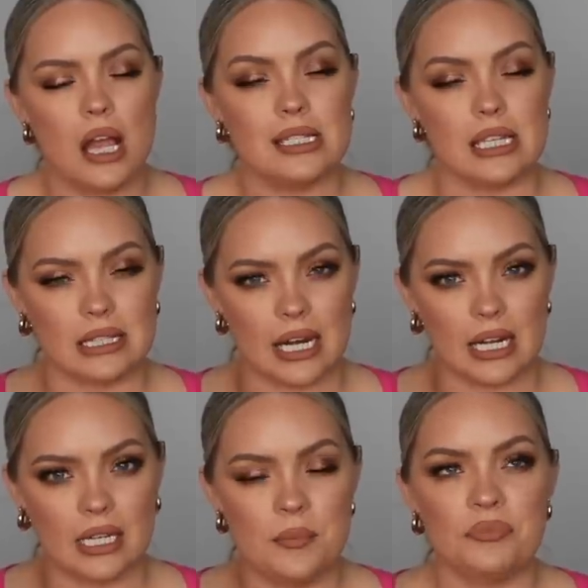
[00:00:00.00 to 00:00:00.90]

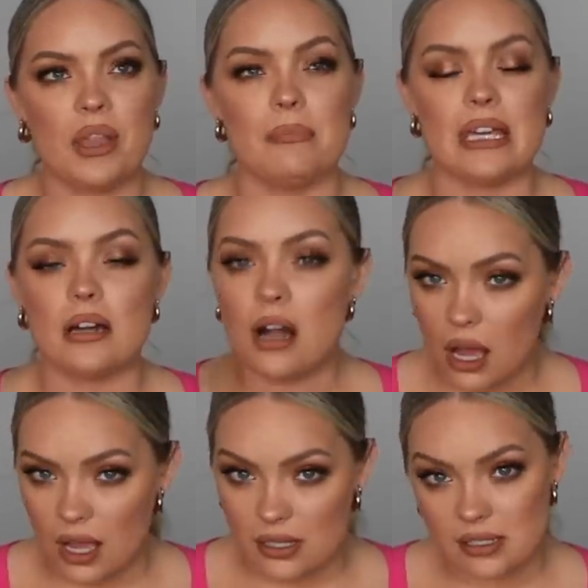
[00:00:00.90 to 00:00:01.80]
synthetic
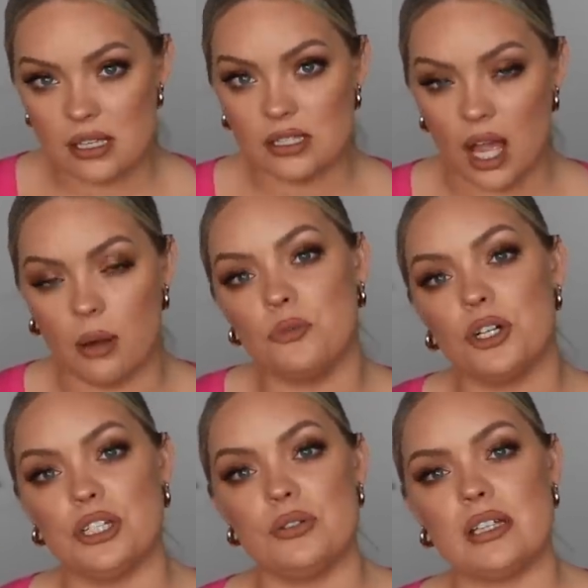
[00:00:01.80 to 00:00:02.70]
because Tom
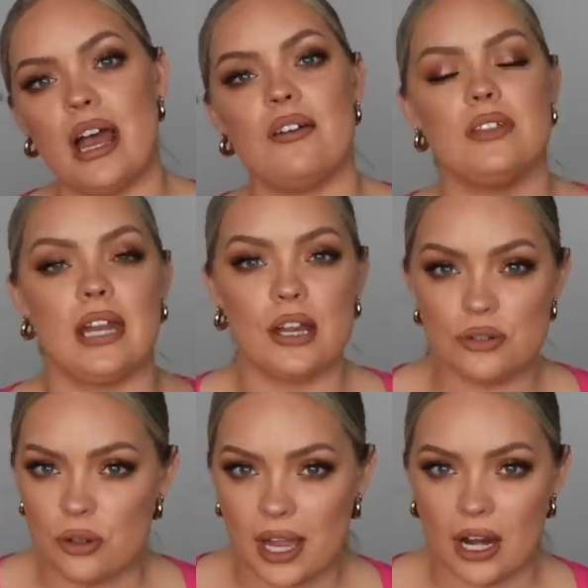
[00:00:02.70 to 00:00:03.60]
Ford used to have the
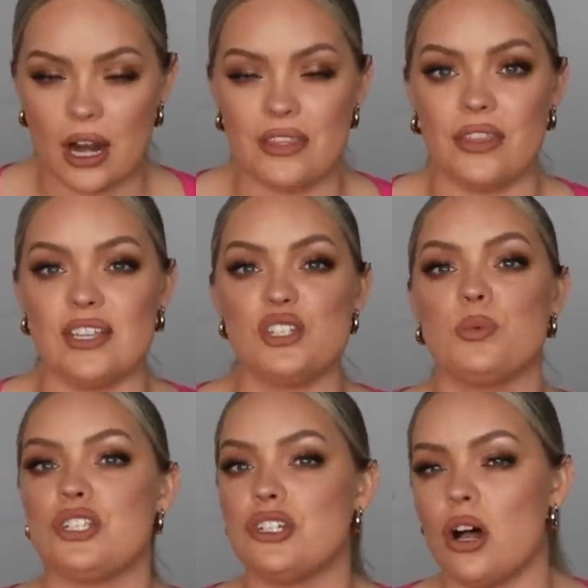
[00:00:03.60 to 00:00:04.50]
natural hair and then they
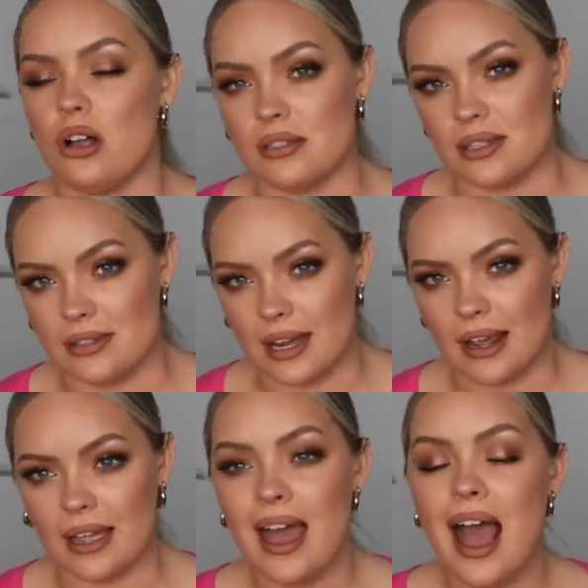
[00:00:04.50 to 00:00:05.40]
switched to all
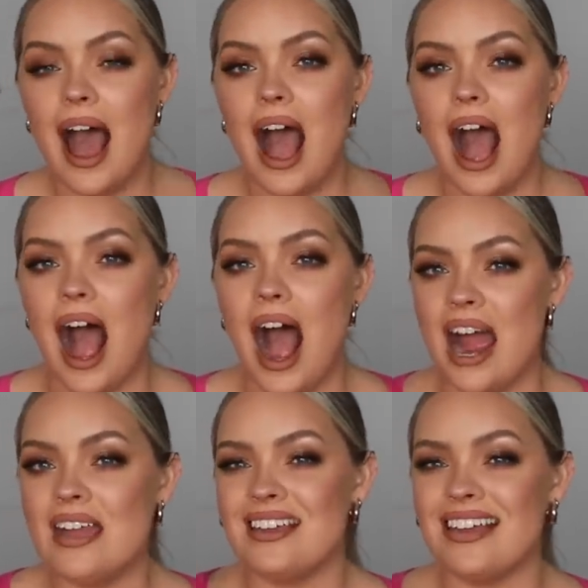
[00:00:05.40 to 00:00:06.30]
synthetic.
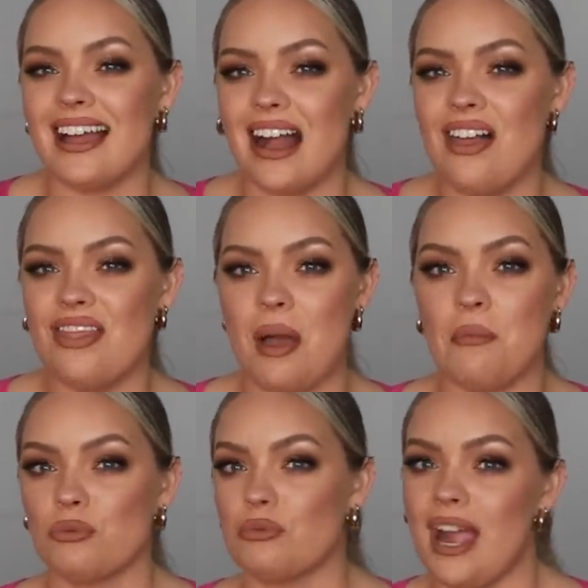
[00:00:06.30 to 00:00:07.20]
I think I got them
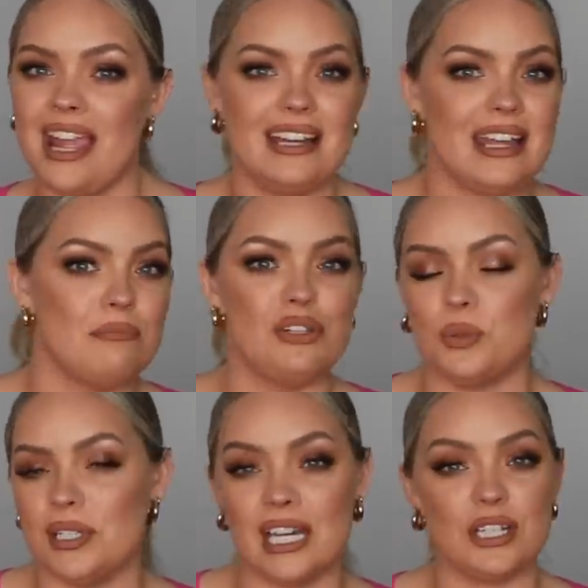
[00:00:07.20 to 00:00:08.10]
right in
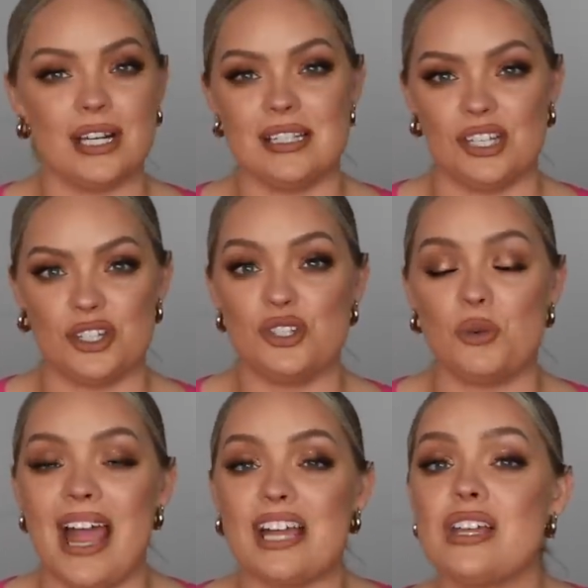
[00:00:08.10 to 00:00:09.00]
between that transition, so
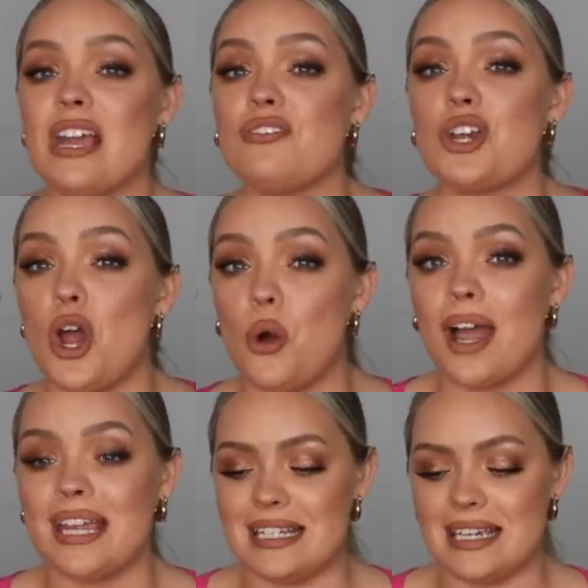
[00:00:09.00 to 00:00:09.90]
I actually have no
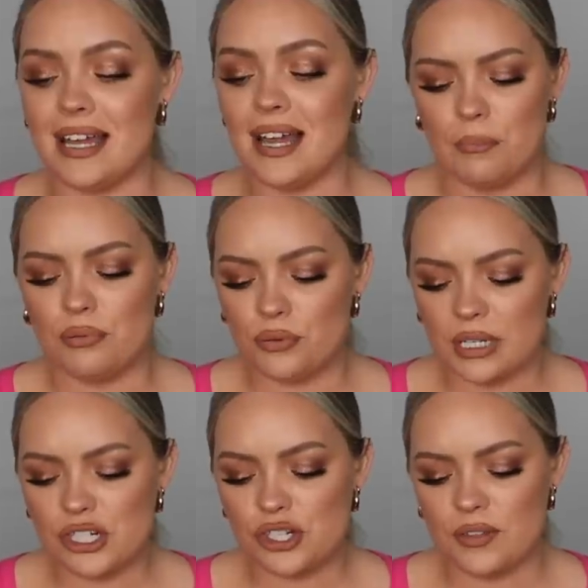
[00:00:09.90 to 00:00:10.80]
idea. I'm
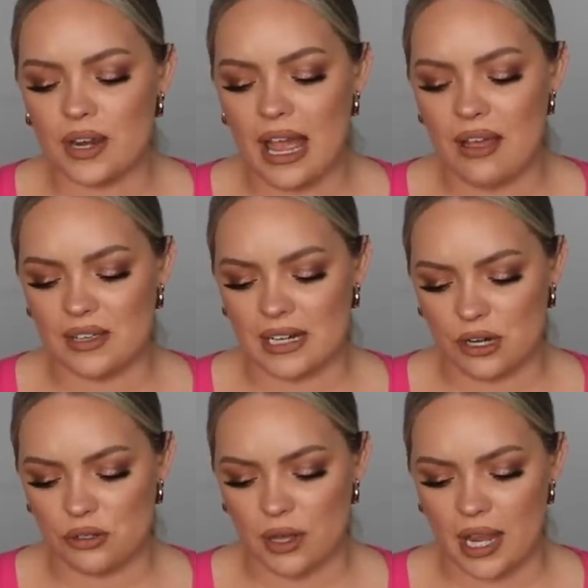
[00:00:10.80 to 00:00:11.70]
pretty sure that I have the
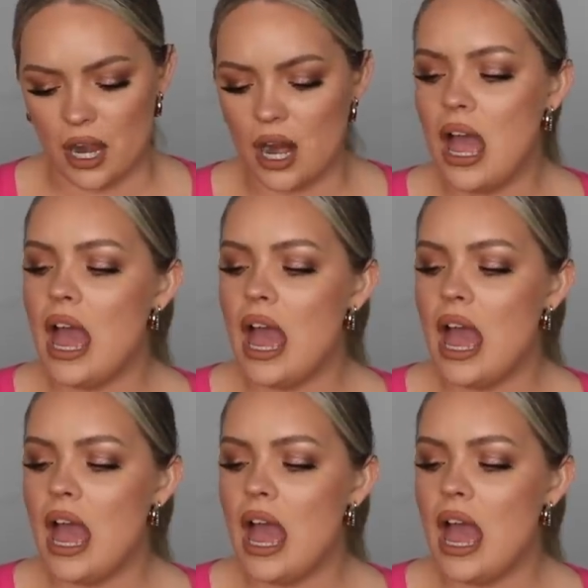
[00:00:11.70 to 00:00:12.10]
natural hair.